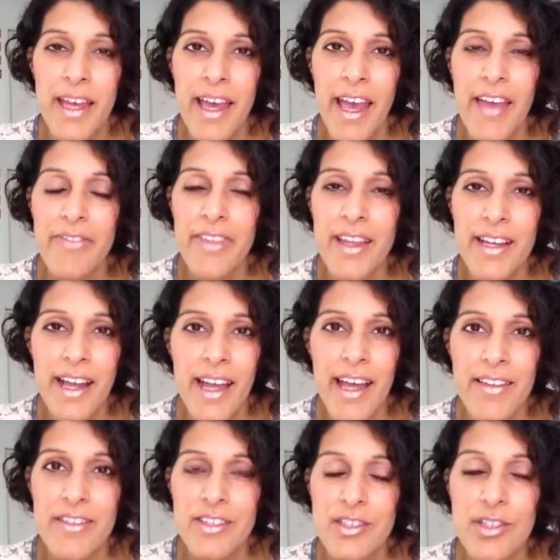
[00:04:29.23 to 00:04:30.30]
And then I
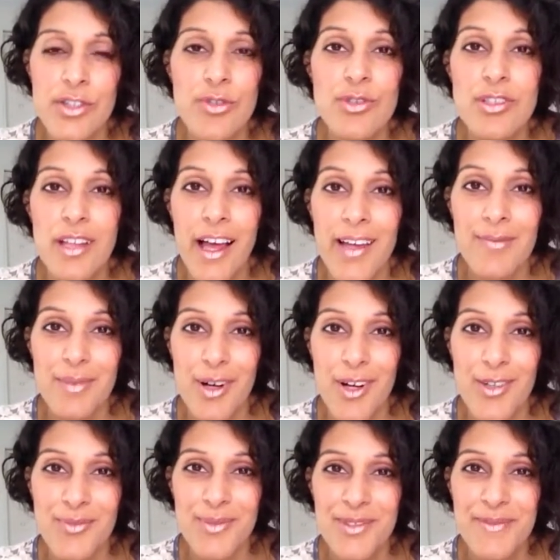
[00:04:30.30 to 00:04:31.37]
had this huge light
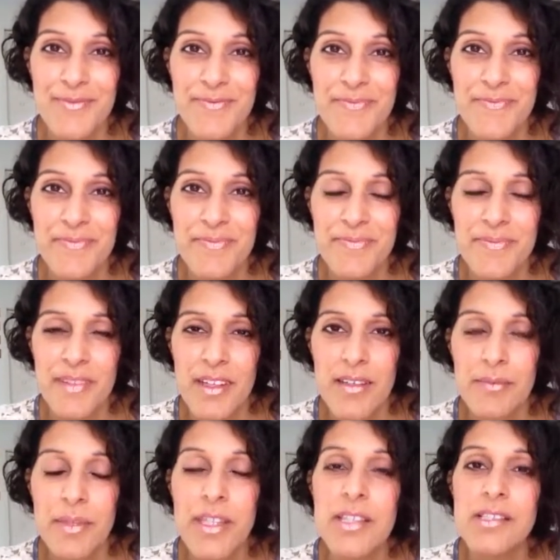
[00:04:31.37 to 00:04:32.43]
bulb,
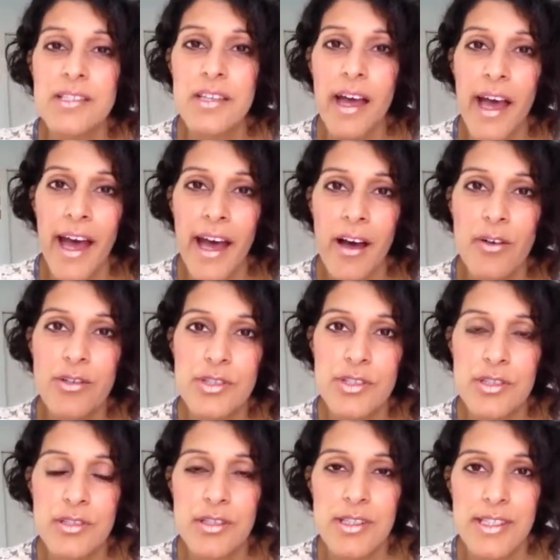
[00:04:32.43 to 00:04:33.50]
because the house
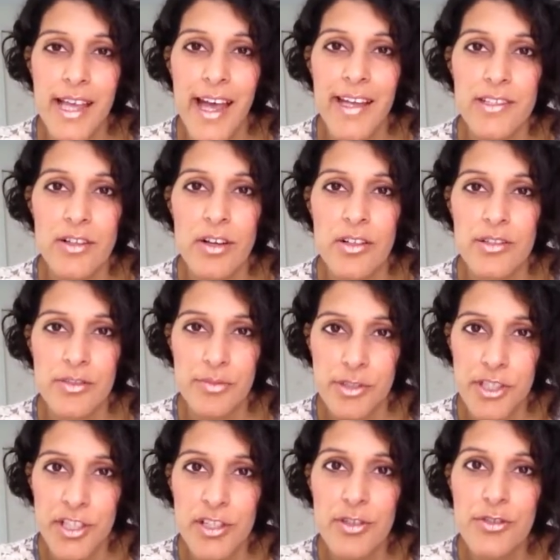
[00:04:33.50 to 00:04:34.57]
sat on a
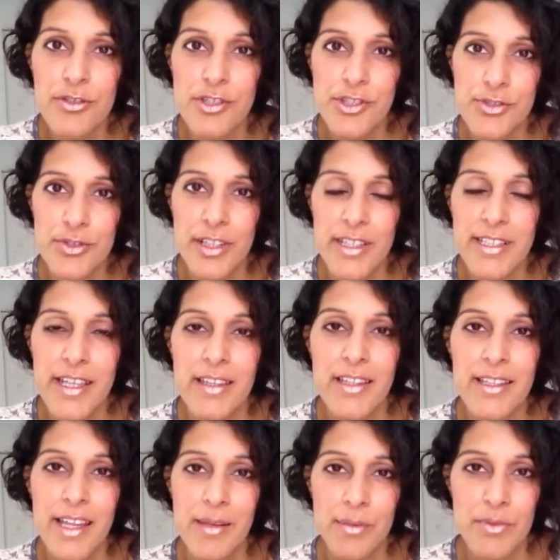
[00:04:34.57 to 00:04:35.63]
particular street, and the
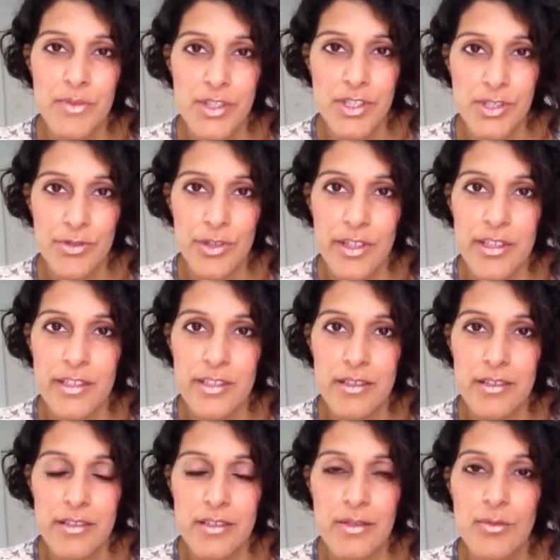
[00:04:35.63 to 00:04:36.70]
name of the street
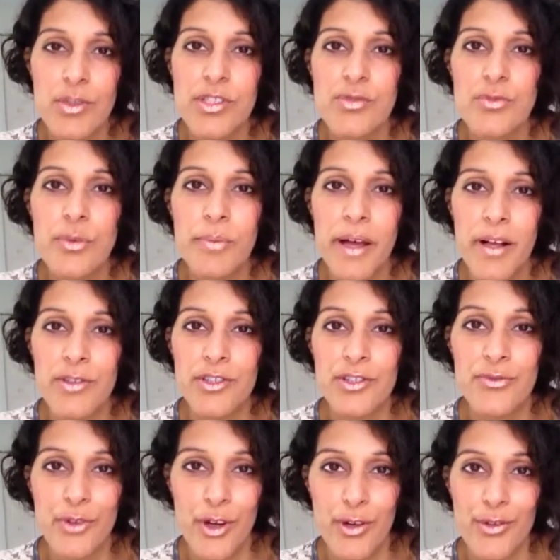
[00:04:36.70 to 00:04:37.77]
was Rebellion
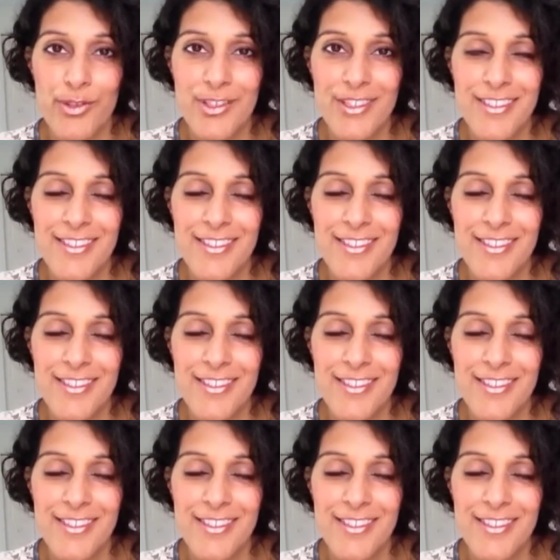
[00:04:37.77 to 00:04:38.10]
Road.